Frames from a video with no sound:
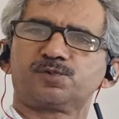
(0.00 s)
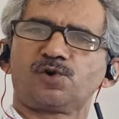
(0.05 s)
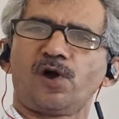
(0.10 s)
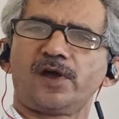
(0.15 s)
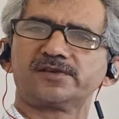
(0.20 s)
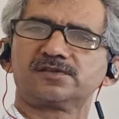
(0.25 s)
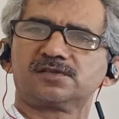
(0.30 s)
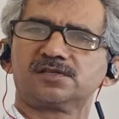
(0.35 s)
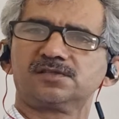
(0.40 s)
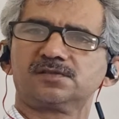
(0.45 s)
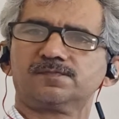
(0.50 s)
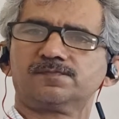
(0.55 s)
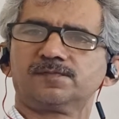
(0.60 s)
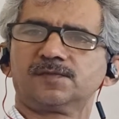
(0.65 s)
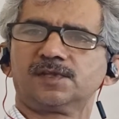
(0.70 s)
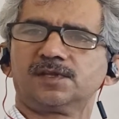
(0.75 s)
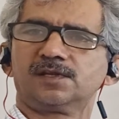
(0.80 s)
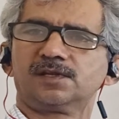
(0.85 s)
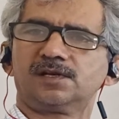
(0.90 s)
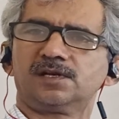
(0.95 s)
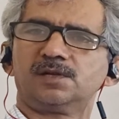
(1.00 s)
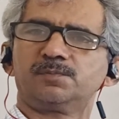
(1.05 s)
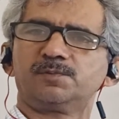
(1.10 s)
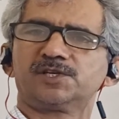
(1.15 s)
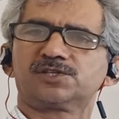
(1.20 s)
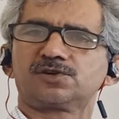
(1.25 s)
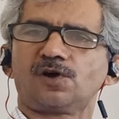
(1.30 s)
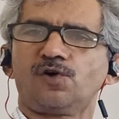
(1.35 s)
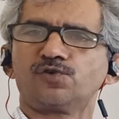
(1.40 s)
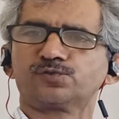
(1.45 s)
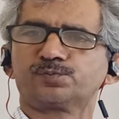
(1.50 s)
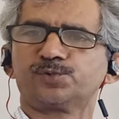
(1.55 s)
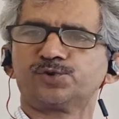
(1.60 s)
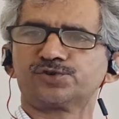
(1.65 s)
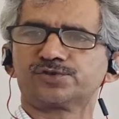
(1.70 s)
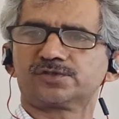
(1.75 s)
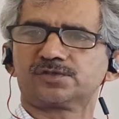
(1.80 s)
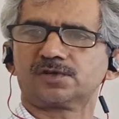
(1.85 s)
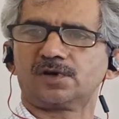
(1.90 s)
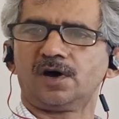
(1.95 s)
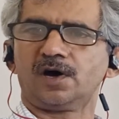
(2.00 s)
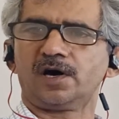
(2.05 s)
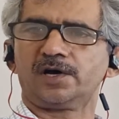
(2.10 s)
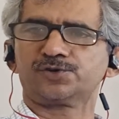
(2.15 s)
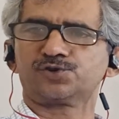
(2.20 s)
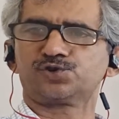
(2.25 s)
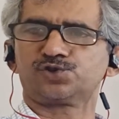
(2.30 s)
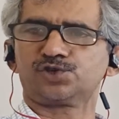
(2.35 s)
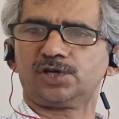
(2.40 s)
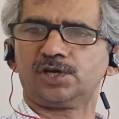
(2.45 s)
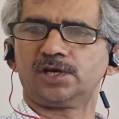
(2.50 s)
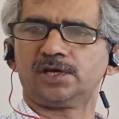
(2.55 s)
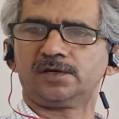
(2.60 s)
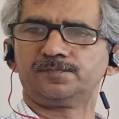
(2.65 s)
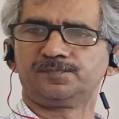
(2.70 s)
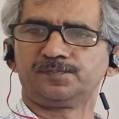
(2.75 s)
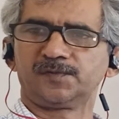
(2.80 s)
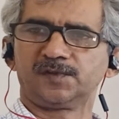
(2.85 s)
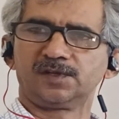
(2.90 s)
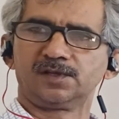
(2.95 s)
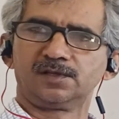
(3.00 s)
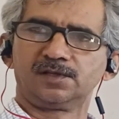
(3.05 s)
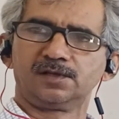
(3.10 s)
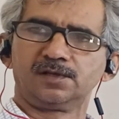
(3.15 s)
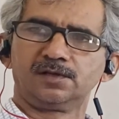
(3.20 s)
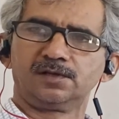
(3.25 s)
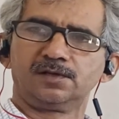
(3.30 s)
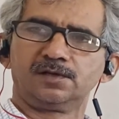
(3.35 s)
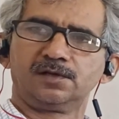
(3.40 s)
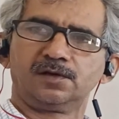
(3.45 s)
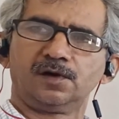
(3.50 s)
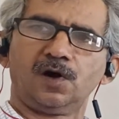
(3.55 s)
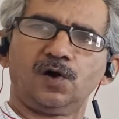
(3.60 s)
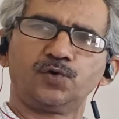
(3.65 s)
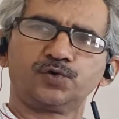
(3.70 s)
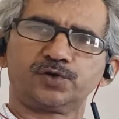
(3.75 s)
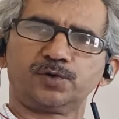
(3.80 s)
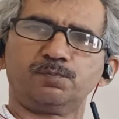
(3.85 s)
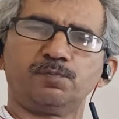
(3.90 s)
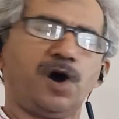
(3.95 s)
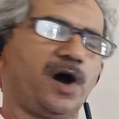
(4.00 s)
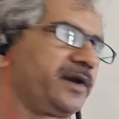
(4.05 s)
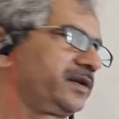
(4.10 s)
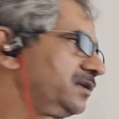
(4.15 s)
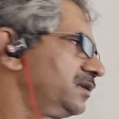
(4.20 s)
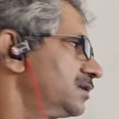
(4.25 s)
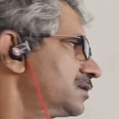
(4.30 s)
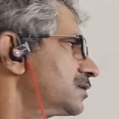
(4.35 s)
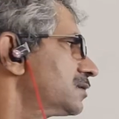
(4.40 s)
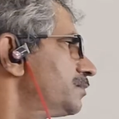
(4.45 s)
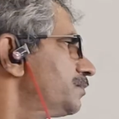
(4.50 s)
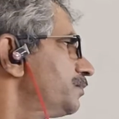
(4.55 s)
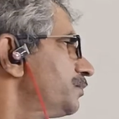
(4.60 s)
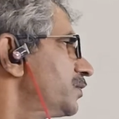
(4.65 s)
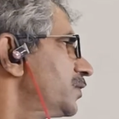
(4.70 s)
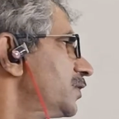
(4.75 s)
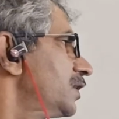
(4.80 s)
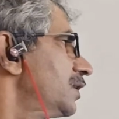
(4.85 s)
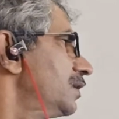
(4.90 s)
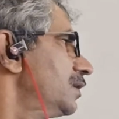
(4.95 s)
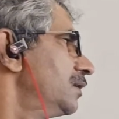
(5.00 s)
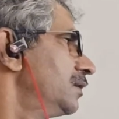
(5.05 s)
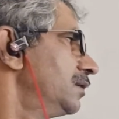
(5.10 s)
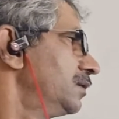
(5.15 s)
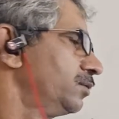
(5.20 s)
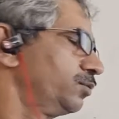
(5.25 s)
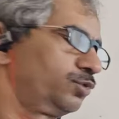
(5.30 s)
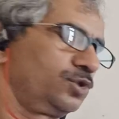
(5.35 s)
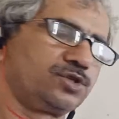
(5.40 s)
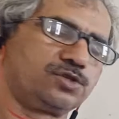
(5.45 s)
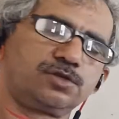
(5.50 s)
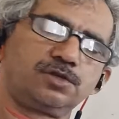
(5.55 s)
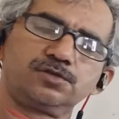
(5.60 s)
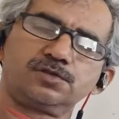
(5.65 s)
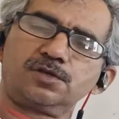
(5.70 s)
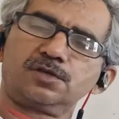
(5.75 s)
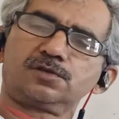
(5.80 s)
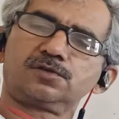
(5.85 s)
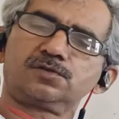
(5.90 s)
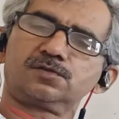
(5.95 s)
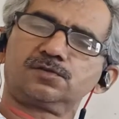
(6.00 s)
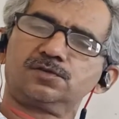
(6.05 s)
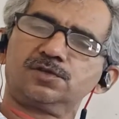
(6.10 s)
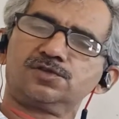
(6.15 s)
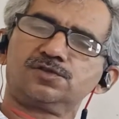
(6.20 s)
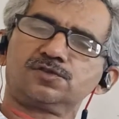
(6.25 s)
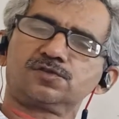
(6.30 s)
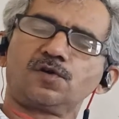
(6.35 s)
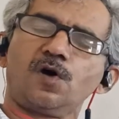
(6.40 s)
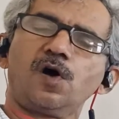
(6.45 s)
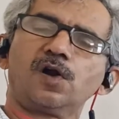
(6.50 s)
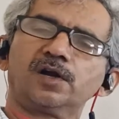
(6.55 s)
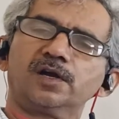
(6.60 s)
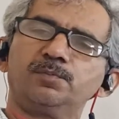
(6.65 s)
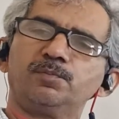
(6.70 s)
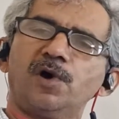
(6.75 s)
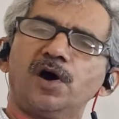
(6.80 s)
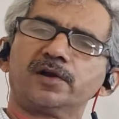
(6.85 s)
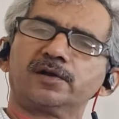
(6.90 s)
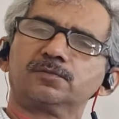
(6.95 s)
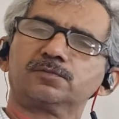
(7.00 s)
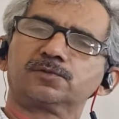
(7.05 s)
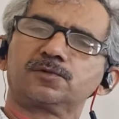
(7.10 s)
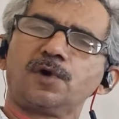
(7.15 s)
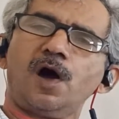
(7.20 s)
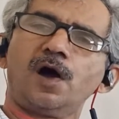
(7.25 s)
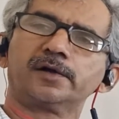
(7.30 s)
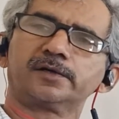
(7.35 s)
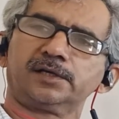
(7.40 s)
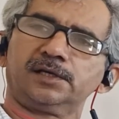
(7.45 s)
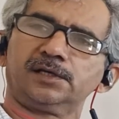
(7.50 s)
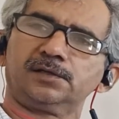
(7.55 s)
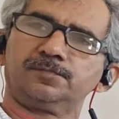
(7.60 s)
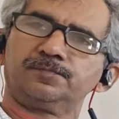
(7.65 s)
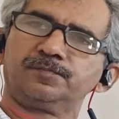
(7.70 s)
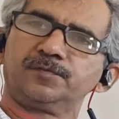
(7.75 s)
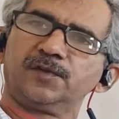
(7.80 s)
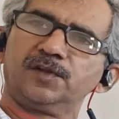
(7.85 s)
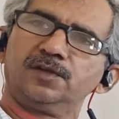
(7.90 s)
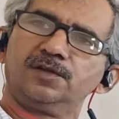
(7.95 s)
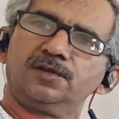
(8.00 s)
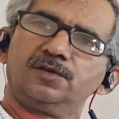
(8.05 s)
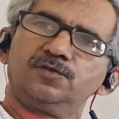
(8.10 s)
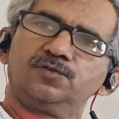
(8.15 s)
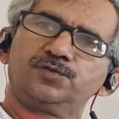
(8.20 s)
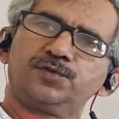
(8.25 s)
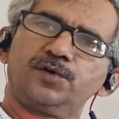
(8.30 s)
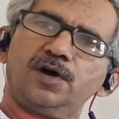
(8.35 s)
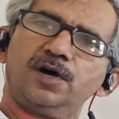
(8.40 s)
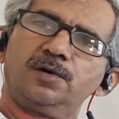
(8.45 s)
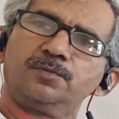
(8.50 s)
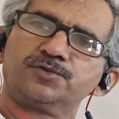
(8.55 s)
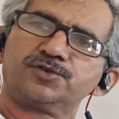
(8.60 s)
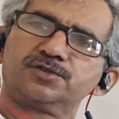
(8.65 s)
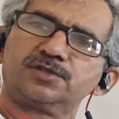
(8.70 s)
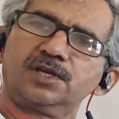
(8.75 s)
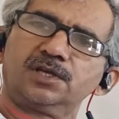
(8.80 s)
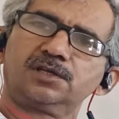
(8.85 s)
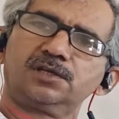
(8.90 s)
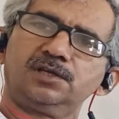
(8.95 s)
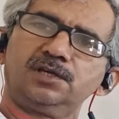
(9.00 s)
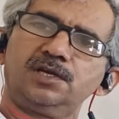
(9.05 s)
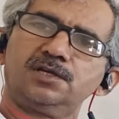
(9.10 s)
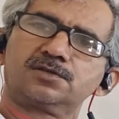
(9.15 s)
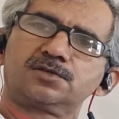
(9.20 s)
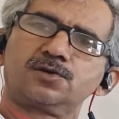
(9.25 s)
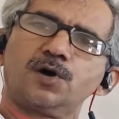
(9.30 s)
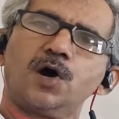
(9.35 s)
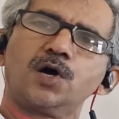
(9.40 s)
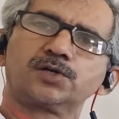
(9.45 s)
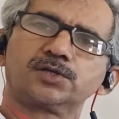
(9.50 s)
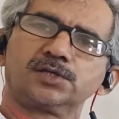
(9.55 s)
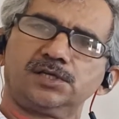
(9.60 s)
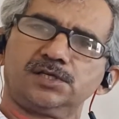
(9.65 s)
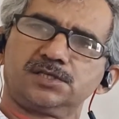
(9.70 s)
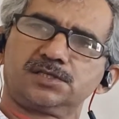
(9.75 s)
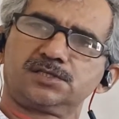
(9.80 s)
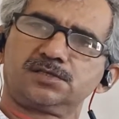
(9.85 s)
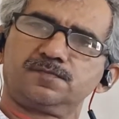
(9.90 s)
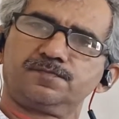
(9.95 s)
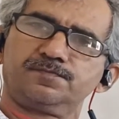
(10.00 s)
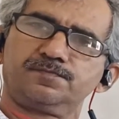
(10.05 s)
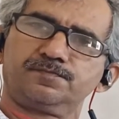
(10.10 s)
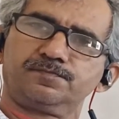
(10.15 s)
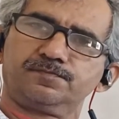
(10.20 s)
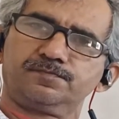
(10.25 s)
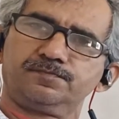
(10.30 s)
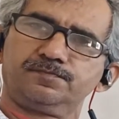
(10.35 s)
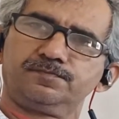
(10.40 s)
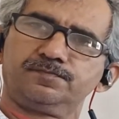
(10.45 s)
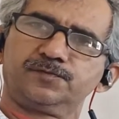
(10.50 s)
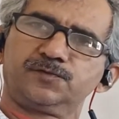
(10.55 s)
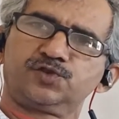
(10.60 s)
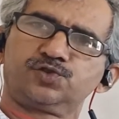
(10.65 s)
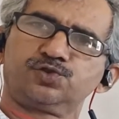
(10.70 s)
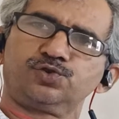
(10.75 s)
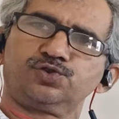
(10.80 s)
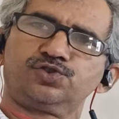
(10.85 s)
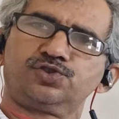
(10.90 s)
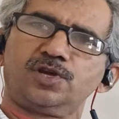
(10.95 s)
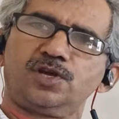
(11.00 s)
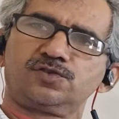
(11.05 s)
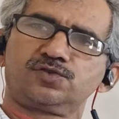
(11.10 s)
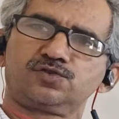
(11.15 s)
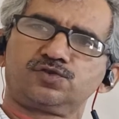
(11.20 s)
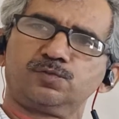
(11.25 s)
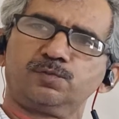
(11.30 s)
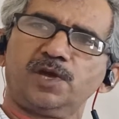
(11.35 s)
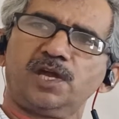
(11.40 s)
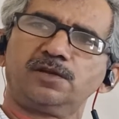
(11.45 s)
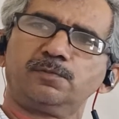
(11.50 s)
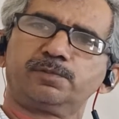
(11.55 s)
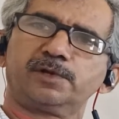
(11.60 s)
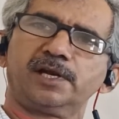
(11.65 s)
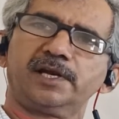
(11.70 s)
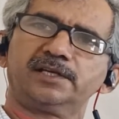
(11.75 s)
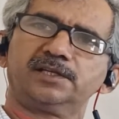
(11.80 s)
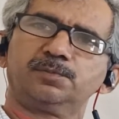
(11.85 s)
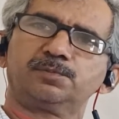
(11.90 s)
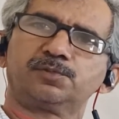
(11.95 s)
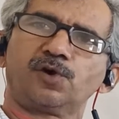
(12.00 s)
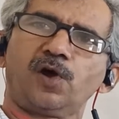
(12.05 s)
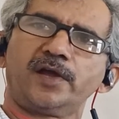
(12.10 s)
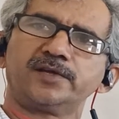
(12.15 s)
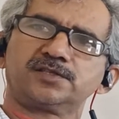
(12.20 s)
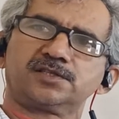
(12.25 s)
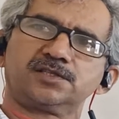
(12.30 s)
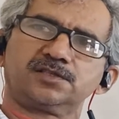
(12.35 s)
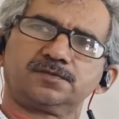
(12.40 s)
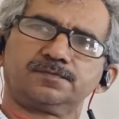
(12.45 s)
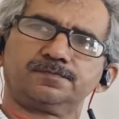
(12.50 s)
prices, limit outputs, or share out a market. This is called cartel. Firms they create cartels to manipulate the prices.